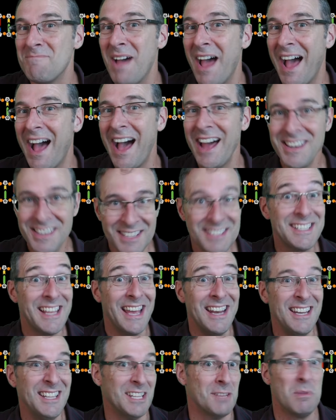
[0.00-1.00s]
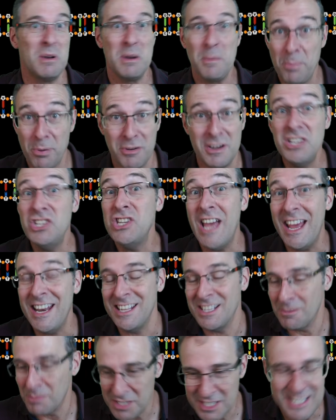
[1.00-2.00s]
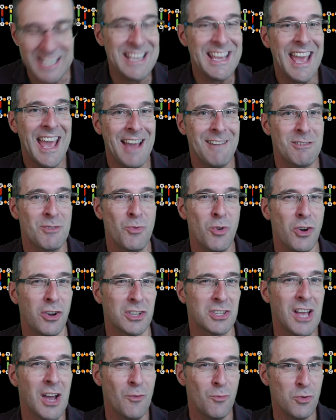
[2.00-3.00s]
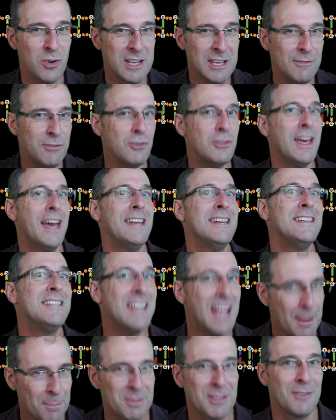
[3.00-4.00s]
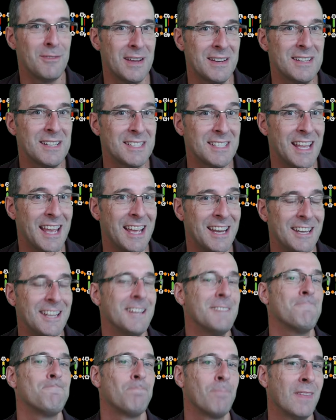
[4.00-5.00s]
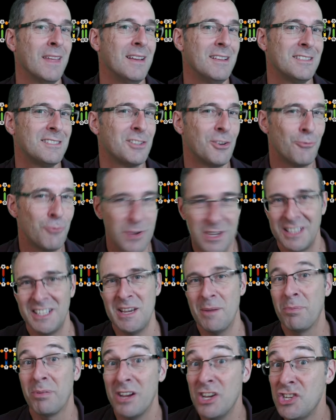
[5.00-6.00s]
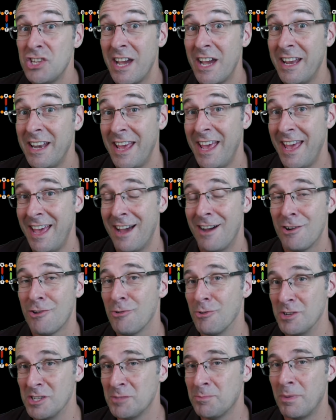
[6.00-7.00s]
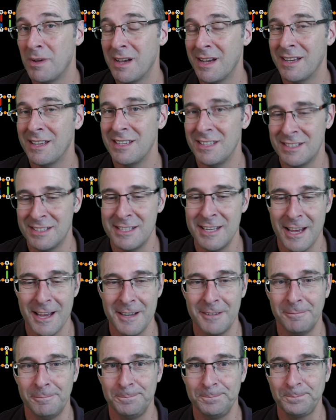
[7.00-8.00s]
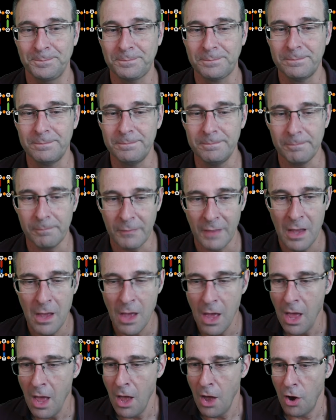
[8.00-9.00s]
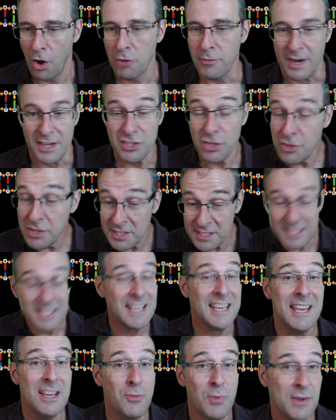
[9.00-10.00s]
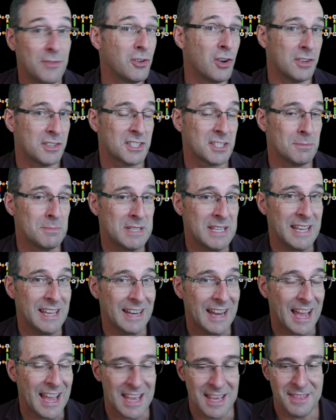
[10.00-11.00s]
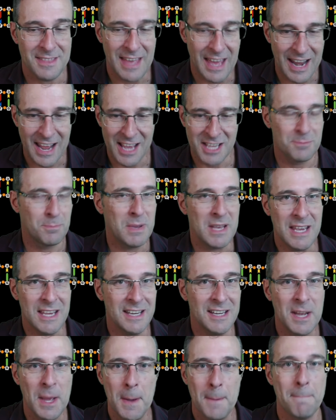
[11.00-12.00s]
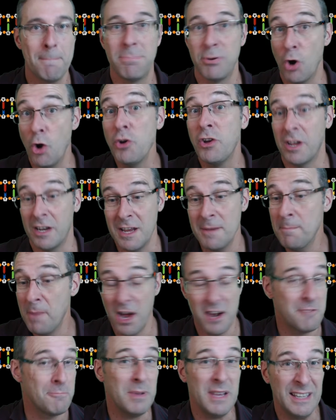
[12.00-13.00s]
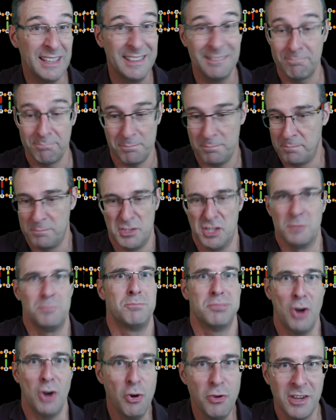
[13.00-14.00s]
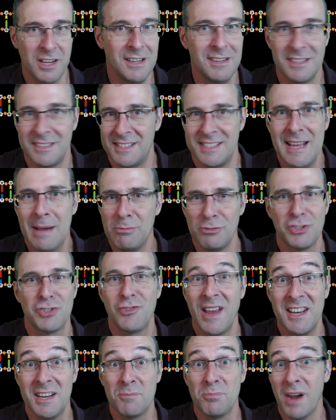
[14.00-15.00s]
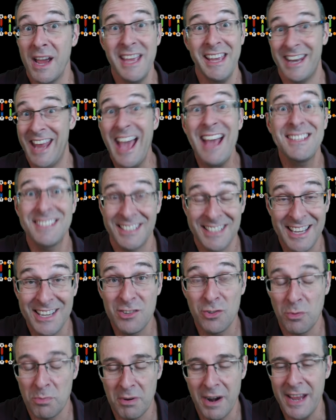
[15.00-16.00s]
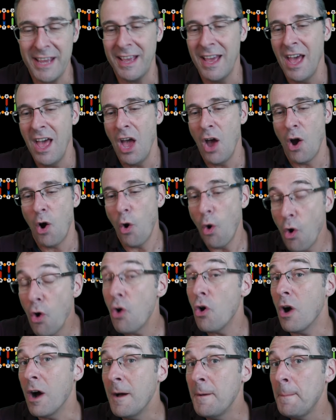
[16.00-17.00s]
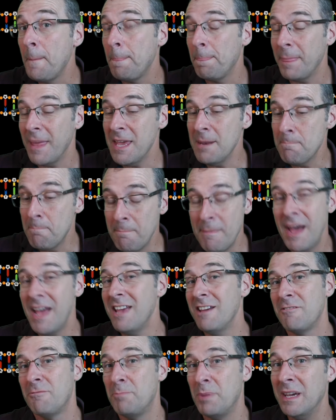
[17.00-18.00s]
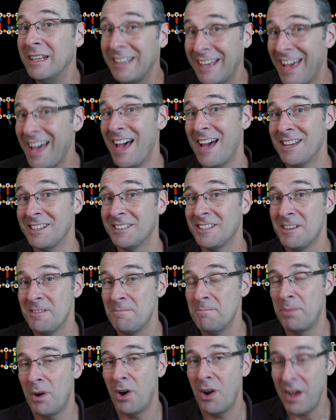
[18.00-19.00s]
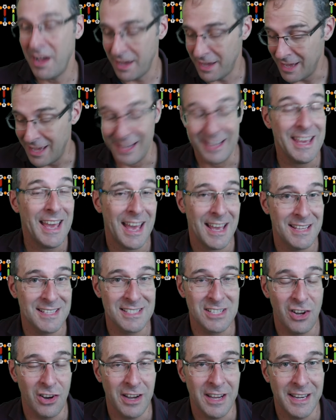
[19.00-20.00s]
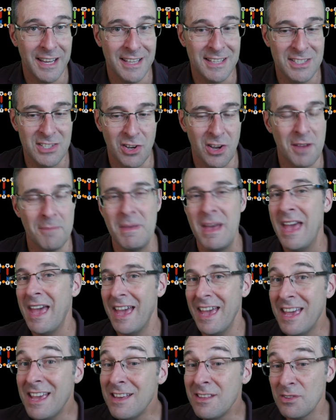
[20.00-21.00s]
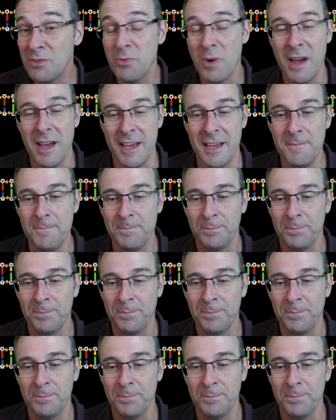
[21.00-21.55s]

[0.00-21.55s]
understanding them and appreciating them, seeing how it works, will give you that depth of understanding to really appreciate how CRISPR is done. All right, so you can see here we've got some DNA that has been broken. It might have been just broken as a double-stranded break, an accidental break, or it may have been cut by a Cas9 enzyme. Either way,